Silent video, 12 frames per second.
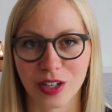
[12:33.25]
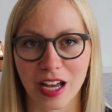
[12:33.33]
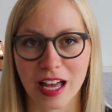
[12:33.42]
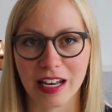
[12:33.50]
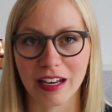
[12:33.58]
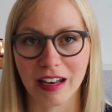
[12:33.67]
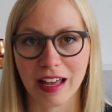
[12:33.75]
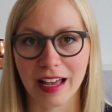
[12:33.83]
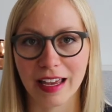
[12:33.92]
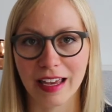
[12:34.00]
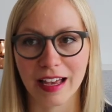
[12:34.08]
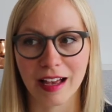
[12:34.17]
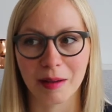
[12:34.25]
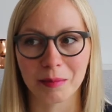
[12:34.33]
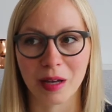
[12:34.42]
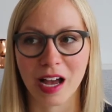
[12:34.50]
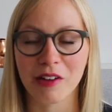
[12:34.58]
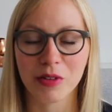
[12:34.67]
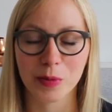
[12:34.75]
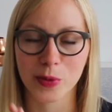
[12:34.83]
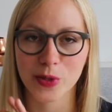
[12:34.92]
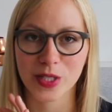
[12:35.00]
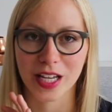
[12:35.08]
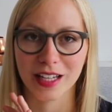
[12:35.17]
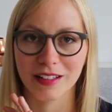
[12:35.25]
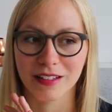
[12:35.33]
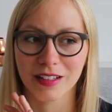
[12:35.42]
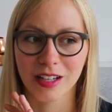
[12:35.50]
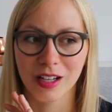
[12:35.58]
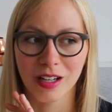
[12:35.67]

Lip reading: And I am 100%